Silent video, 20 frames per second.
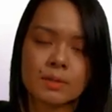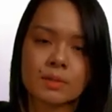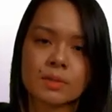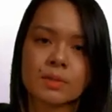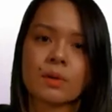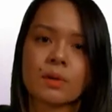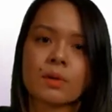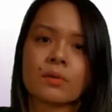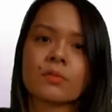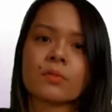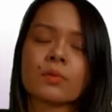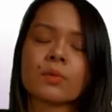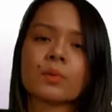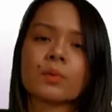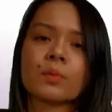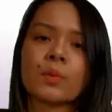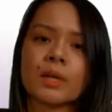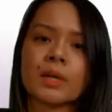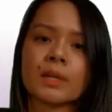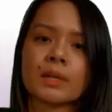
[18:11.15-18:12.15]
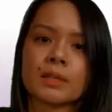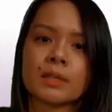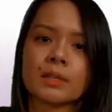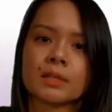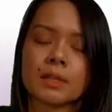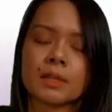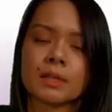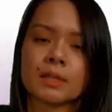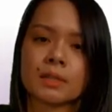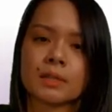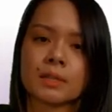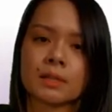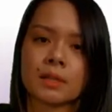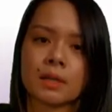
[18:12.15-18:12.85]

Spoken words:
So for the weekly injection,